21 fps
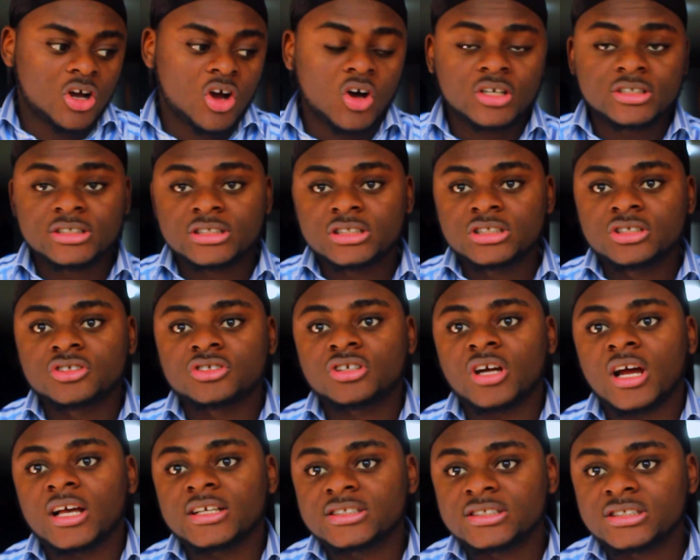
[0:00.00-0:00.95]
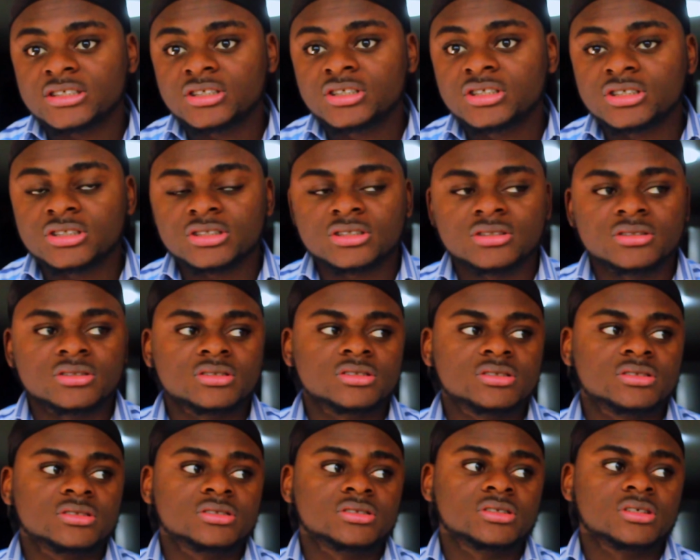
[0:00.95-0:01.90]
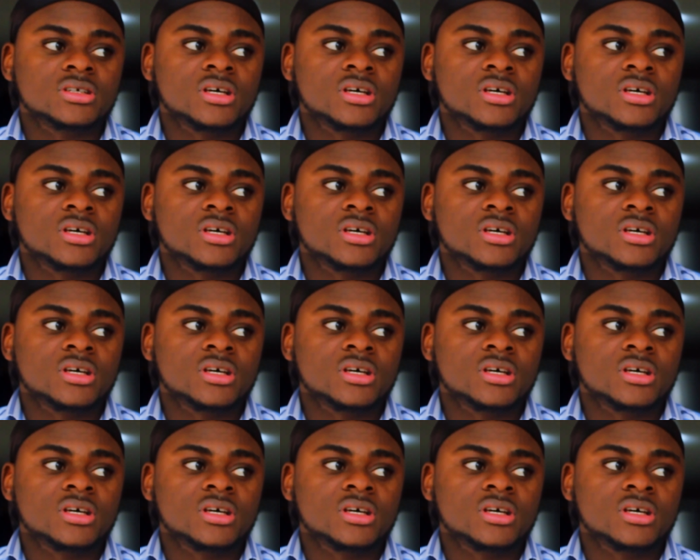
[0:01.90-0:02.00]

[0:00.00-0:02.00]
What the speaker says: cutting your transitions.